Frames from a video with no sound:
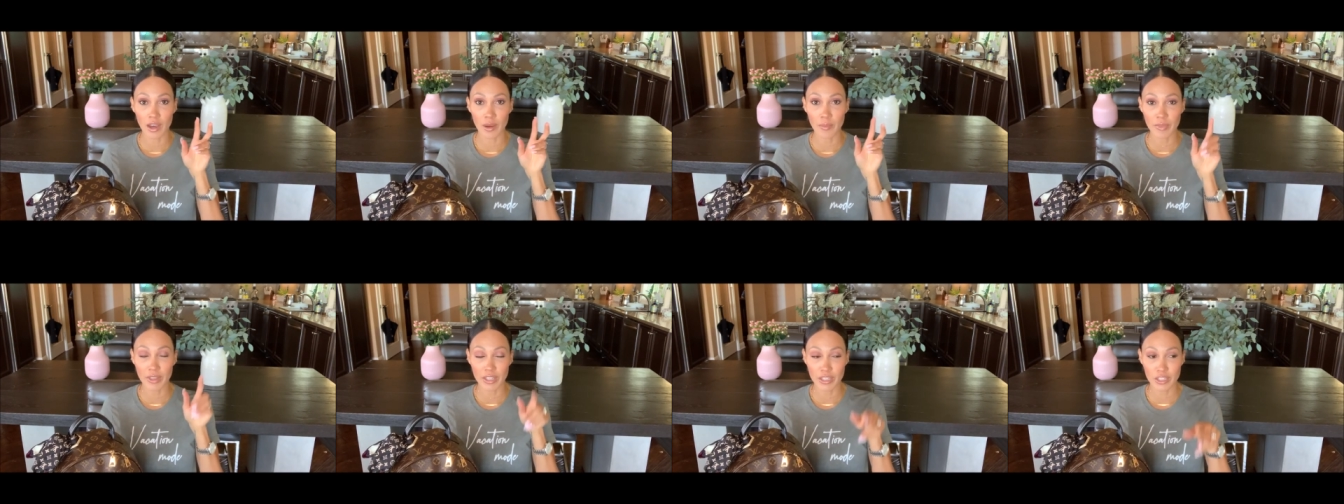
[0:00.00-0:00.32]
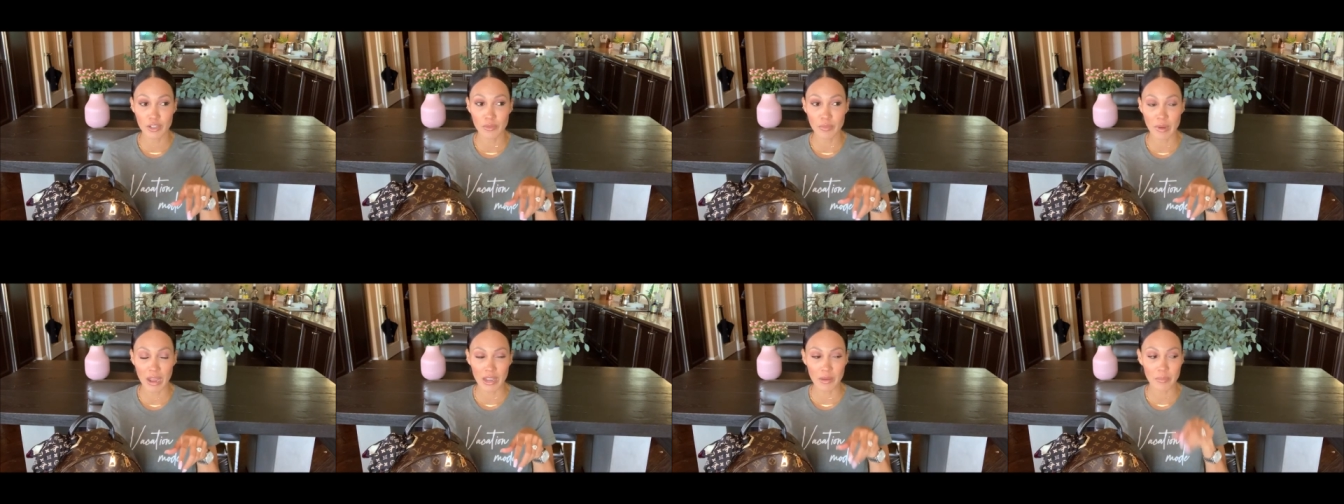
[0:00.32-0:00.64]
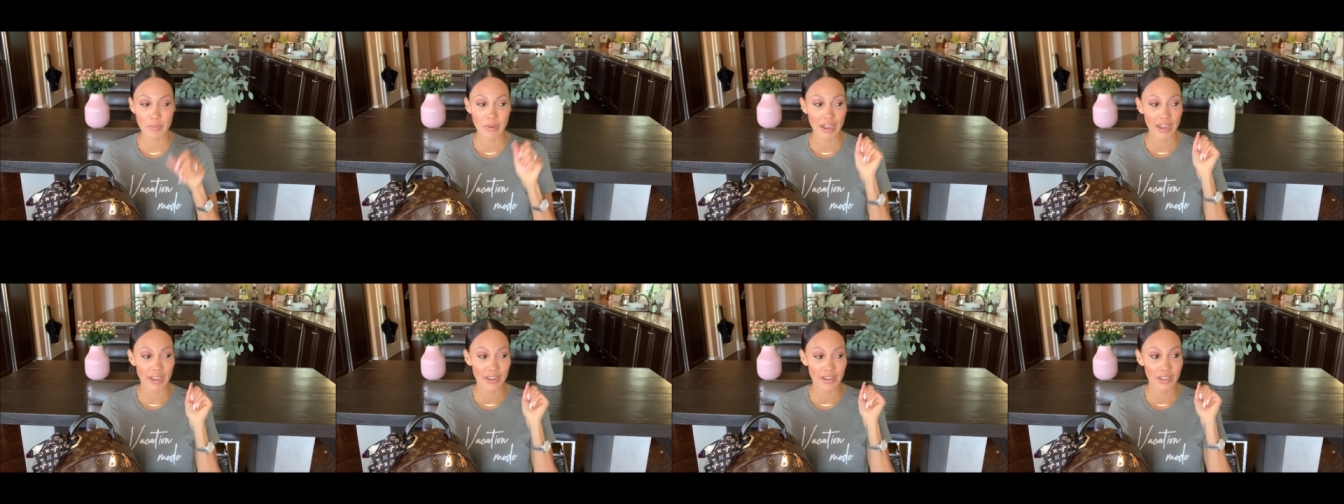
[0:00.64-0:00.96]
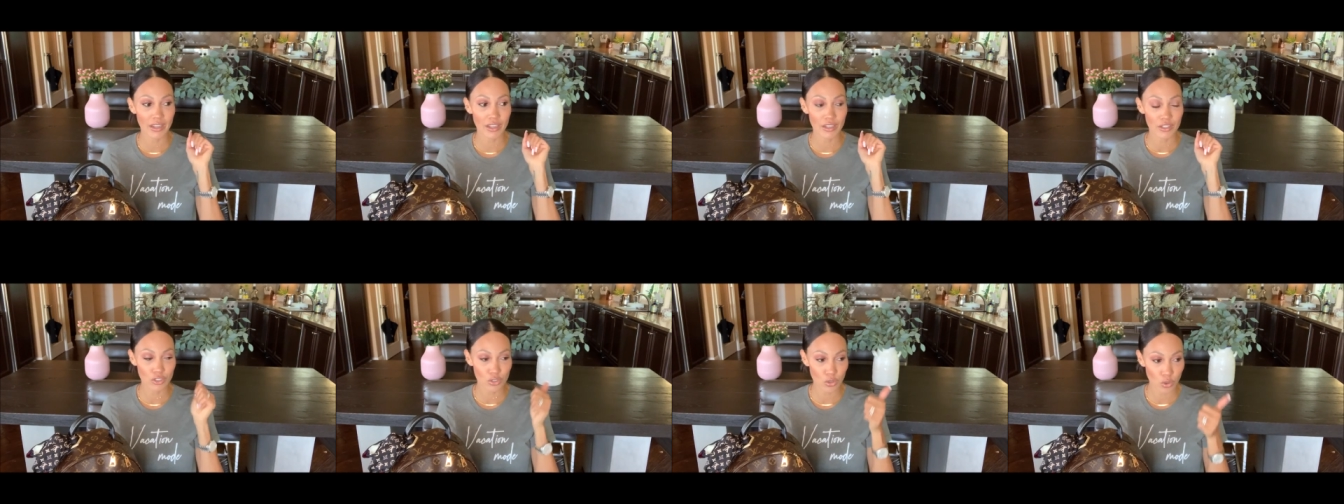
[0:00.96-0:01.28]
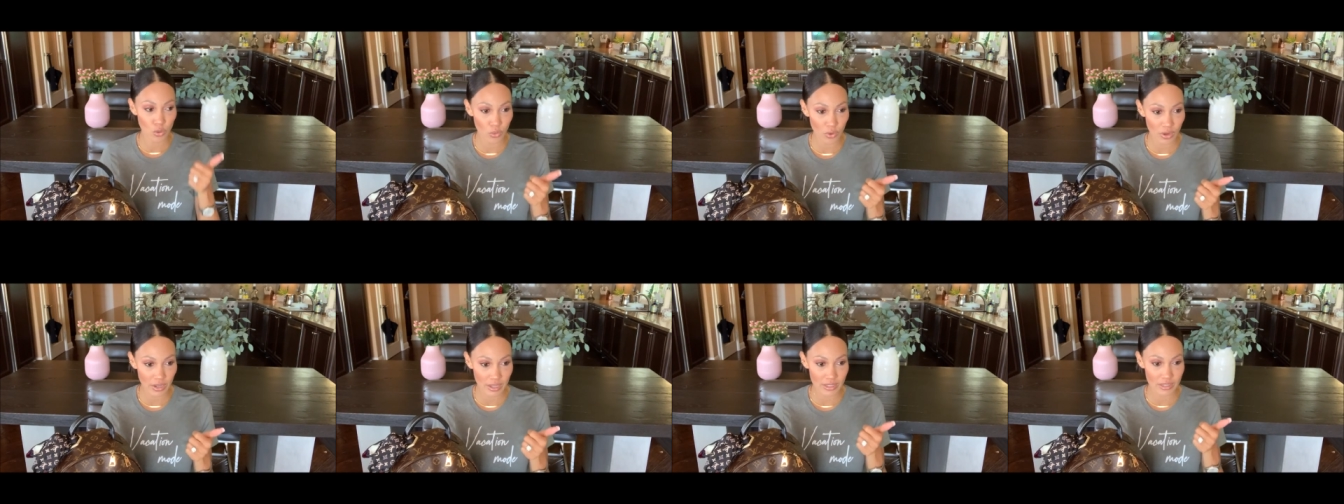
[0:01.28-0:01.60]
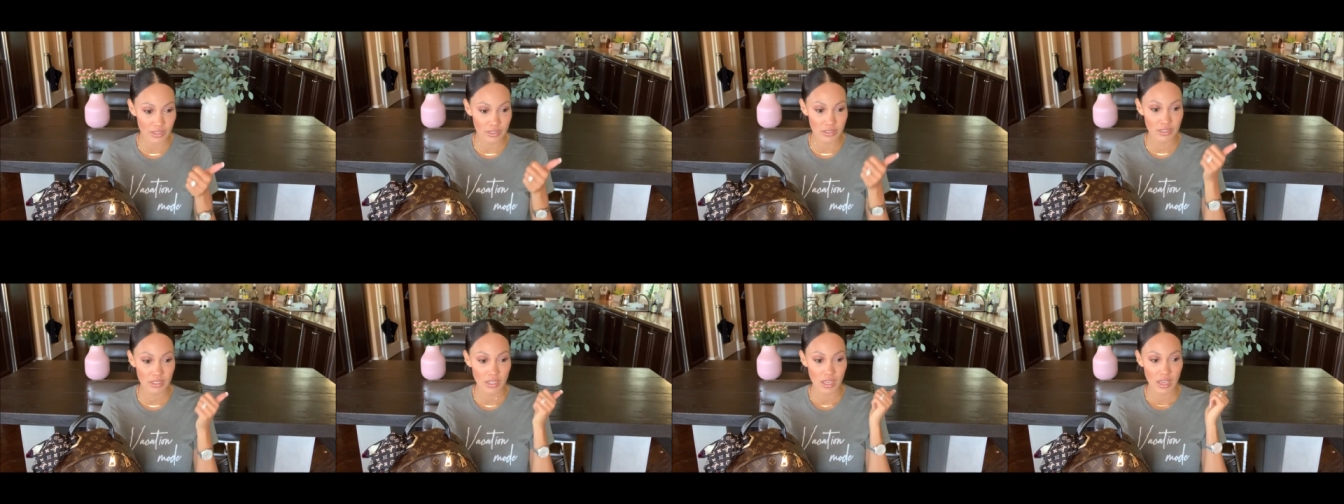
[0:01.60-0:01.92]
in their backpack,
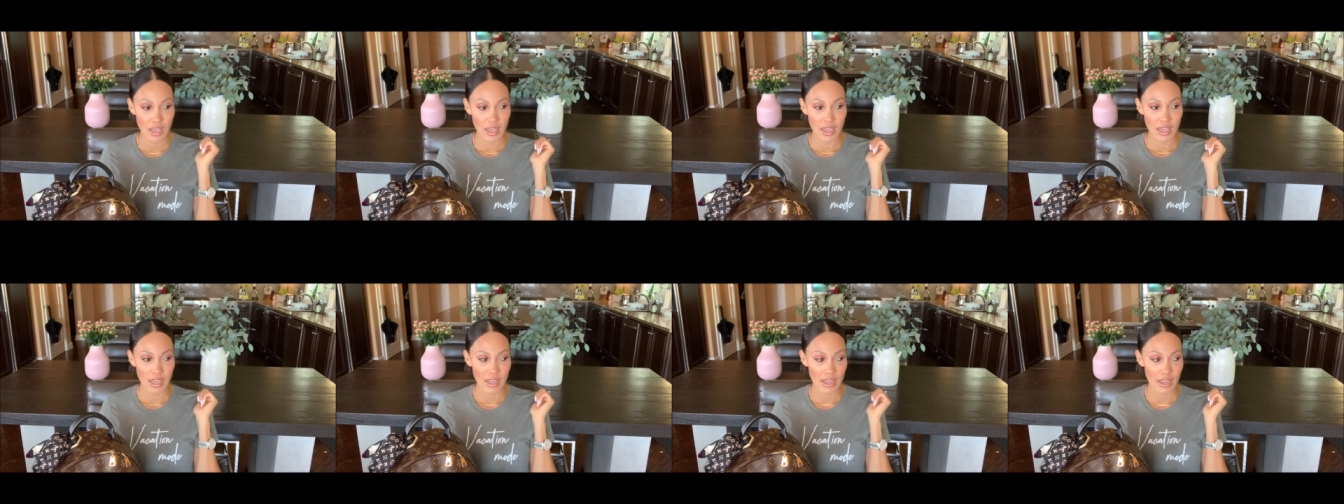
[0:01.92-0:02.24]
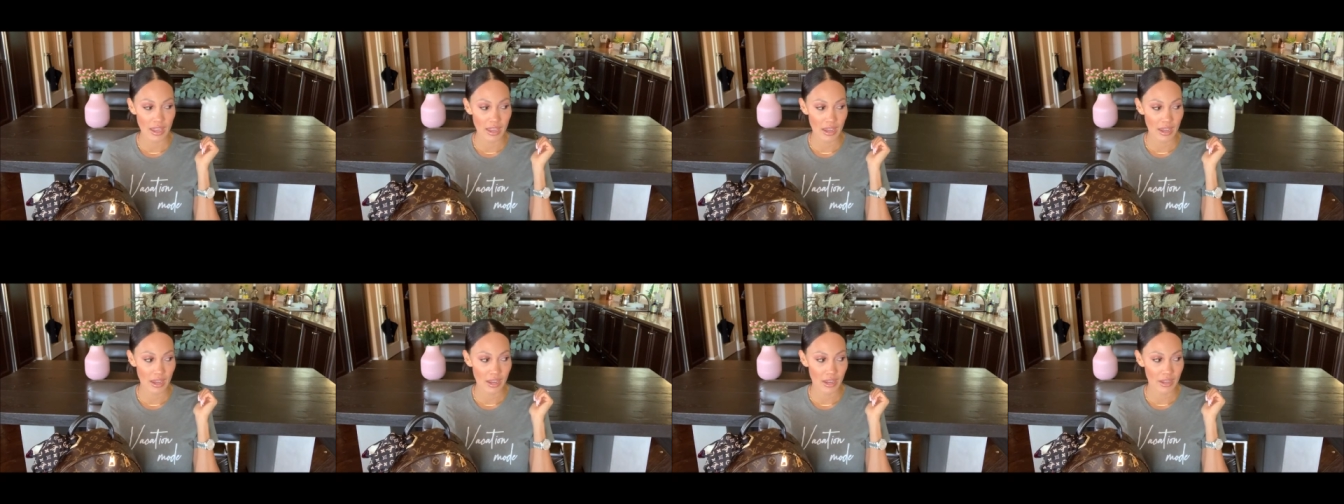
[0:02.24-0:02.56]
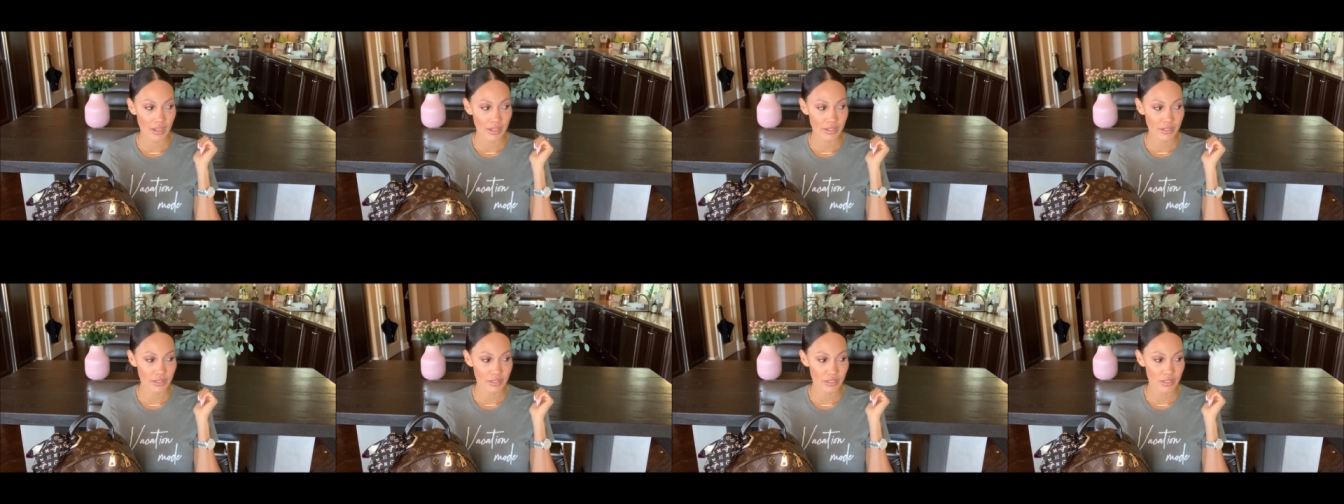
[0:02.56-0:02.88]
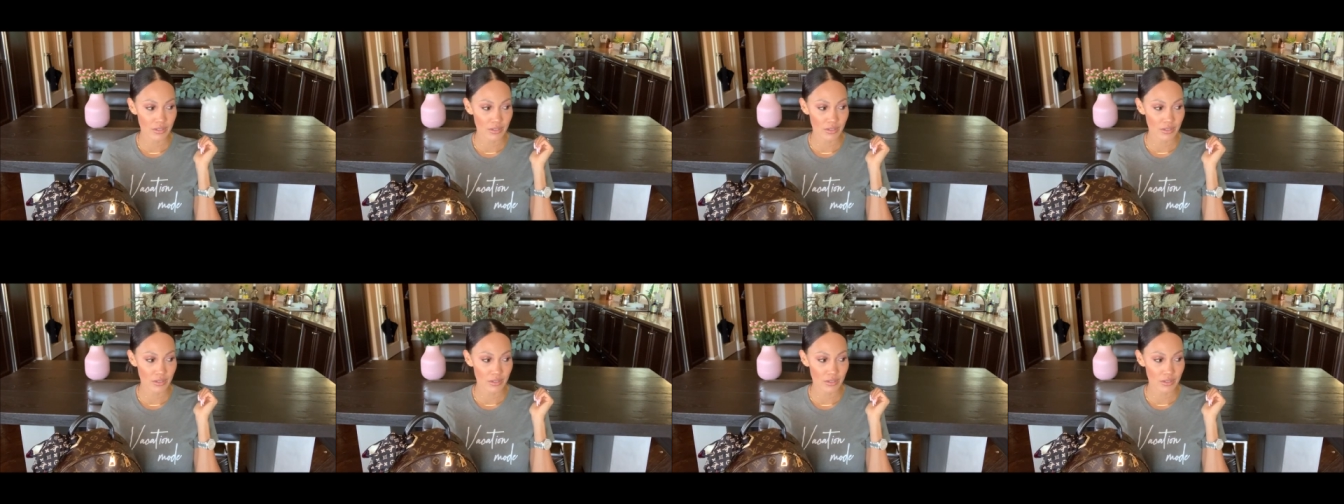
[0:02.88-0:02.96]
toys, and